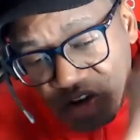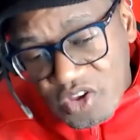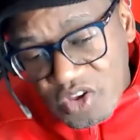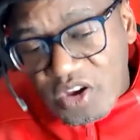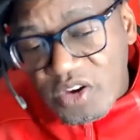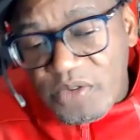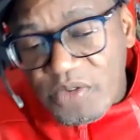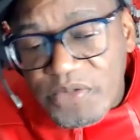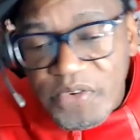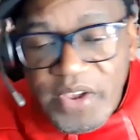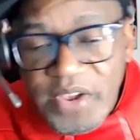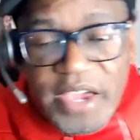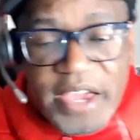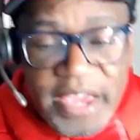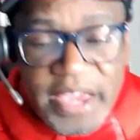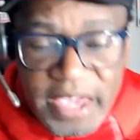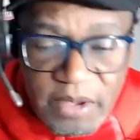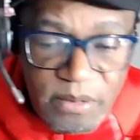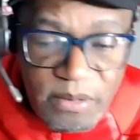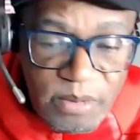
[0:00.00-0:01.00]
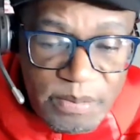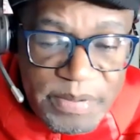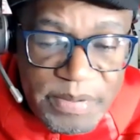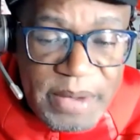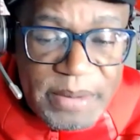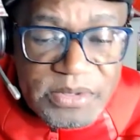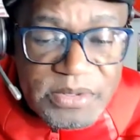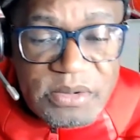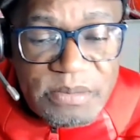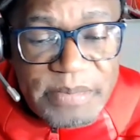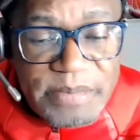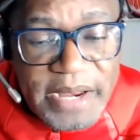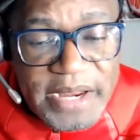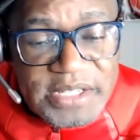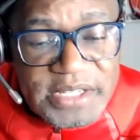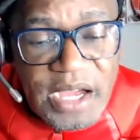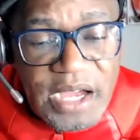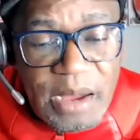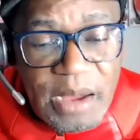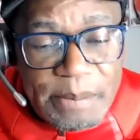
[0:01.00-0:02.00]
Go for it. He will be able to
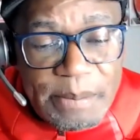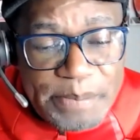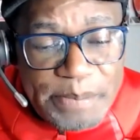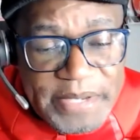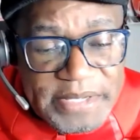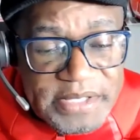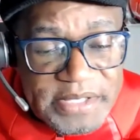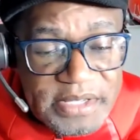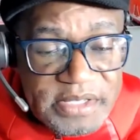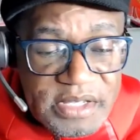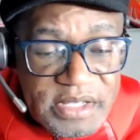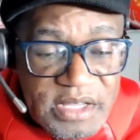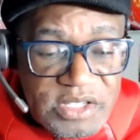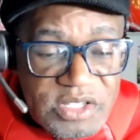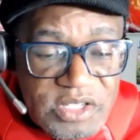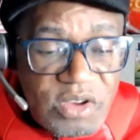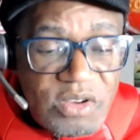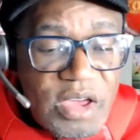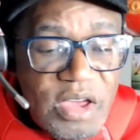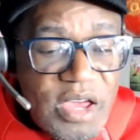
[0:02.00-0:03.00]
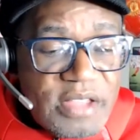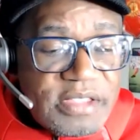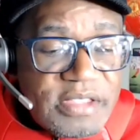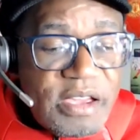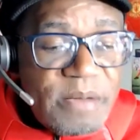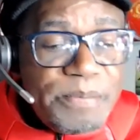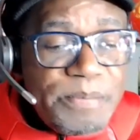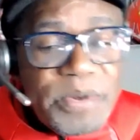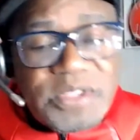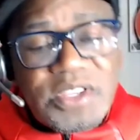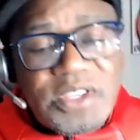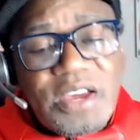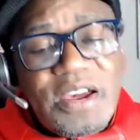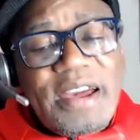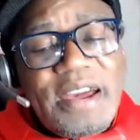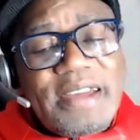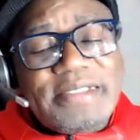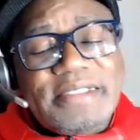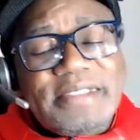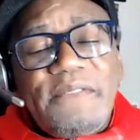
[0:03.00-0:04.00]
manage our business. So they put
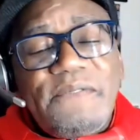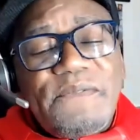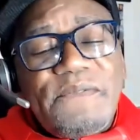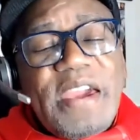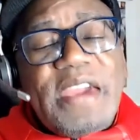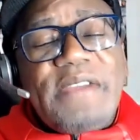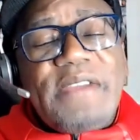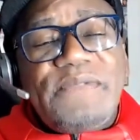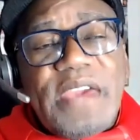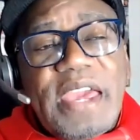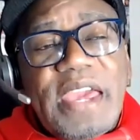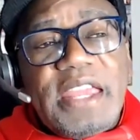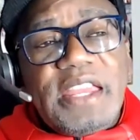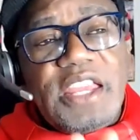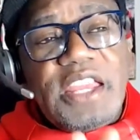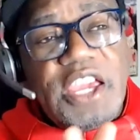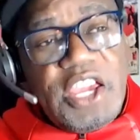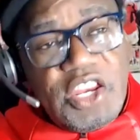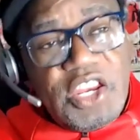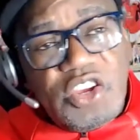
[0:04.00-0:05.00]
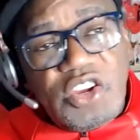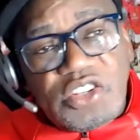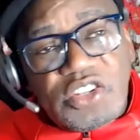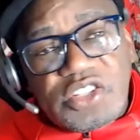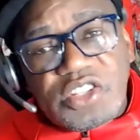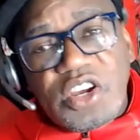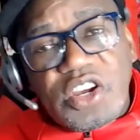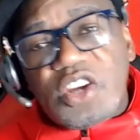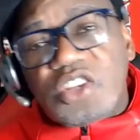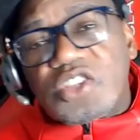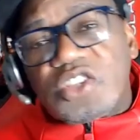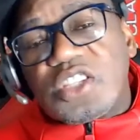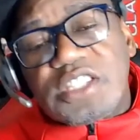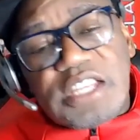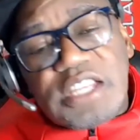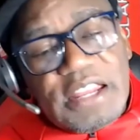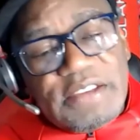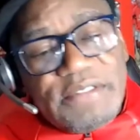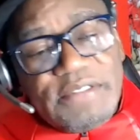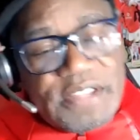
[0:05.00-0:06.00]
the faith in Ineos to
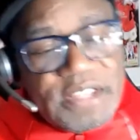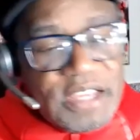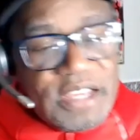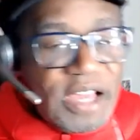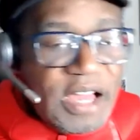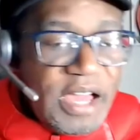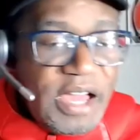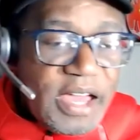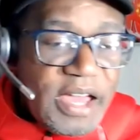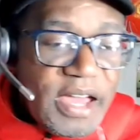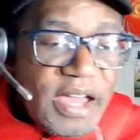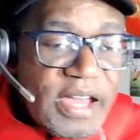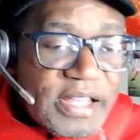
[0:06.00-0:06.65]
deliver the guy.